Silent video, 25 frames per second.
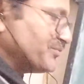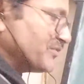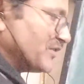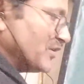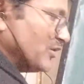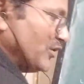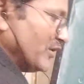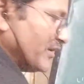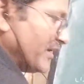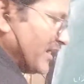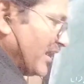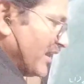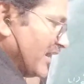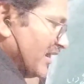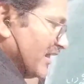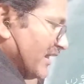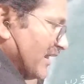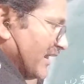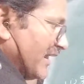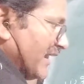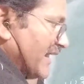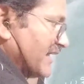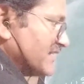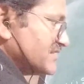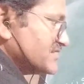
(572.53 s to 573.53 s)
Okay.
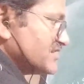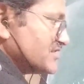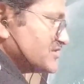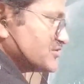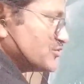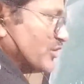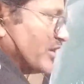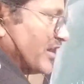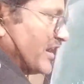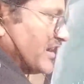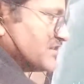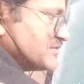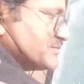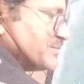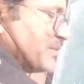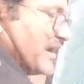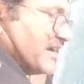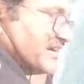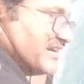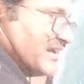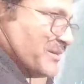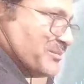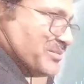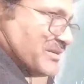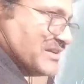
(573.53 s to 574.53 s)
X square
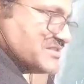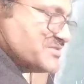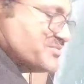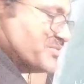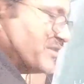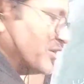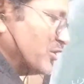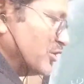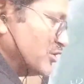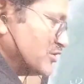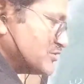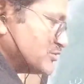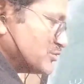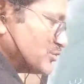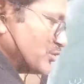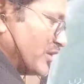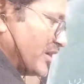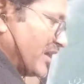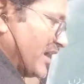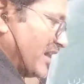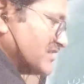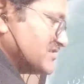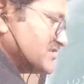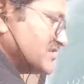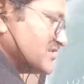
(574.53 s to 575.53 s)
expand a plus b whole square.
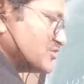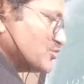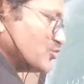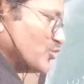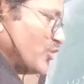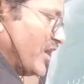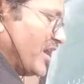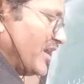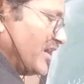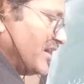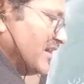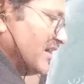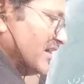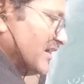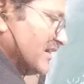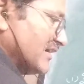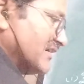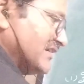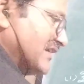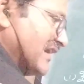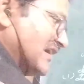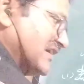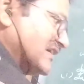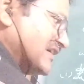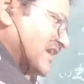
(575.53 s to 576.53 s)
X square
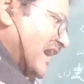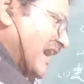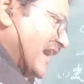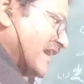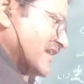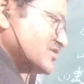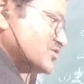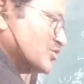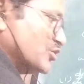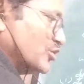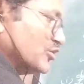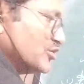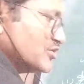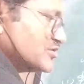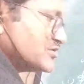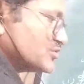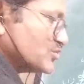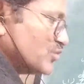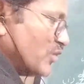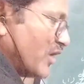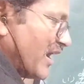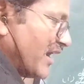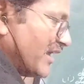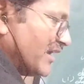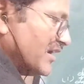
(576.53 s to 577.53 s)
delta x whole
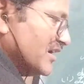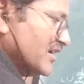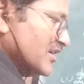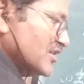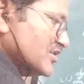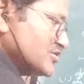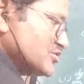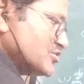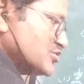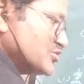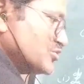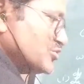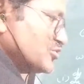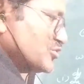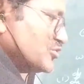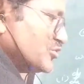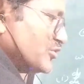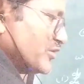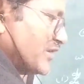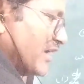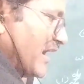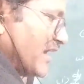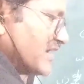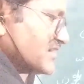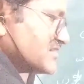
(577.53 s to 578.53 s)
square
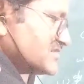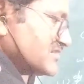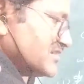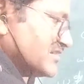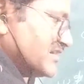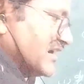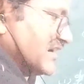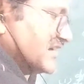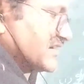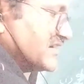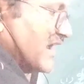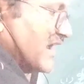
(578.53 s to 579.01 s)
2x delta